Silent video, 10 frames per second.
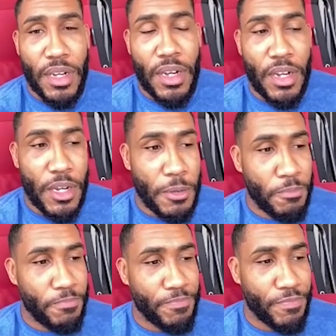
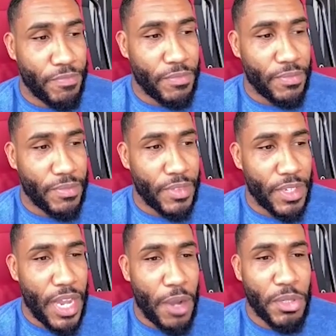
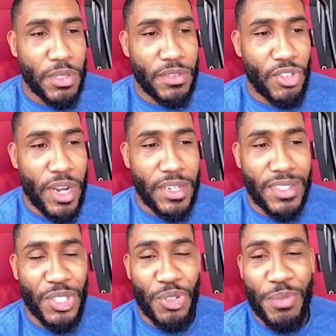I was trying to
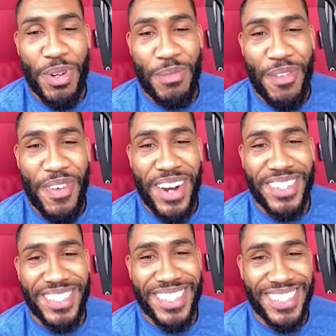stream it on my Fire
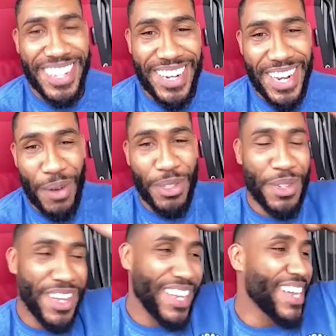Stick that night.
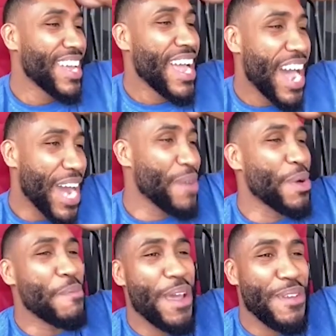I didn't
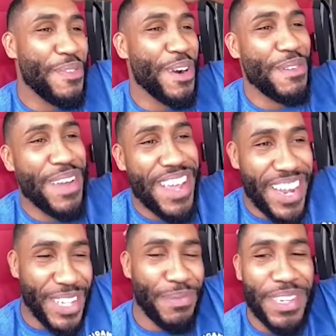want to pay for it, man.
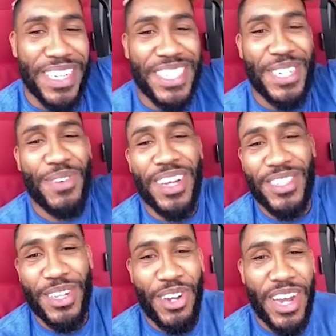I was being the cheap route.
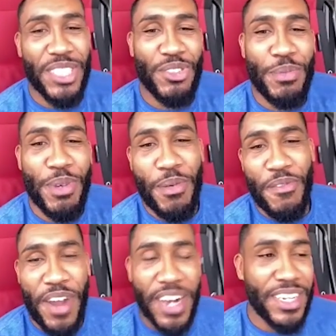So I was trying to stream it on
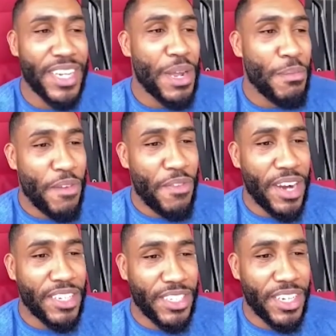my
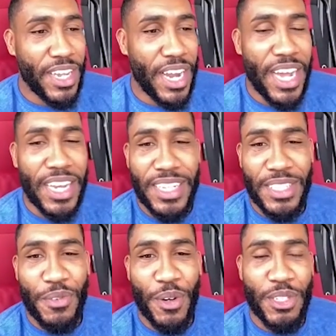Fire Stick. I got like
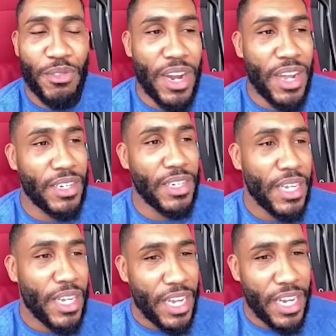the first round,
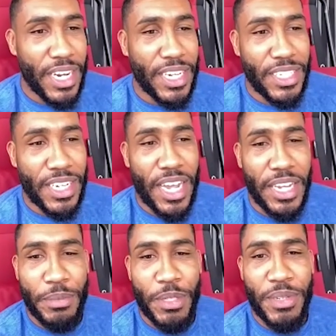and I guess they got
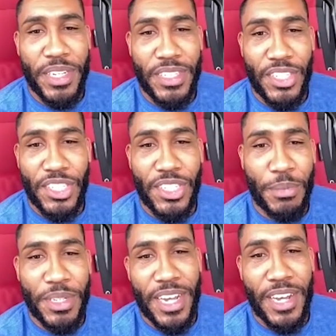hit to me and just shut
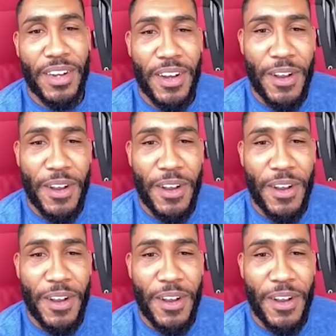me down.